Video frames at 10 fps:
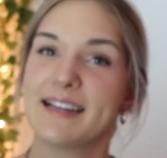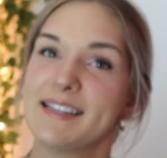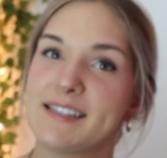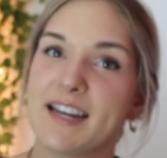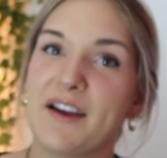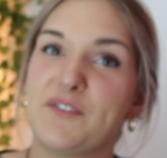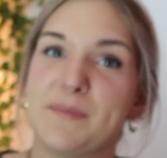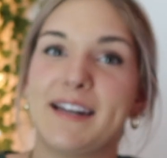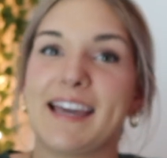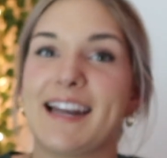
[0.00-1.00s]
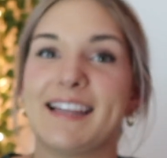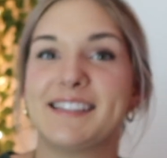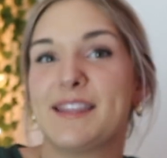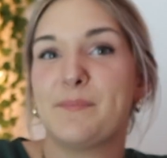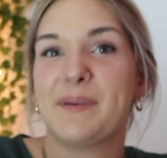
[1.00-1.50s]
guess it's time for me to get
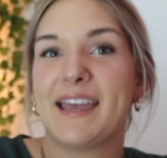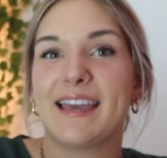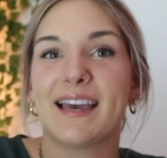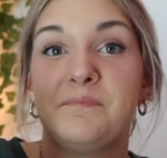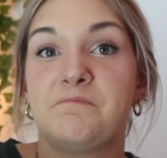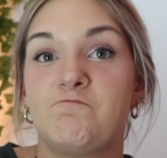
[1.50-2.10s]
into the big